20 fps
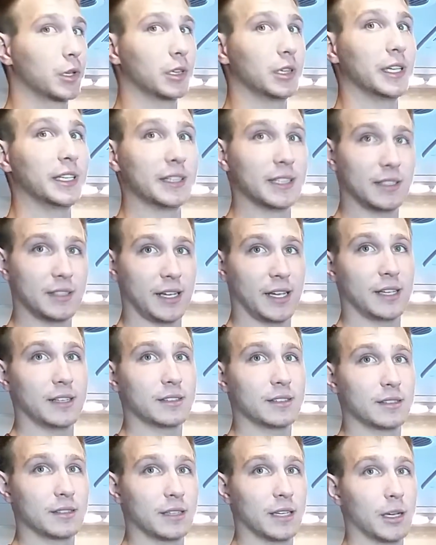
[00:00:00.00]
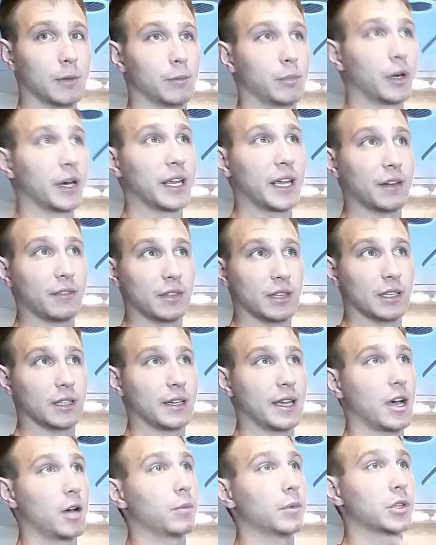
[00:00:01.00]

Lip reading: clean the tanks and break everything down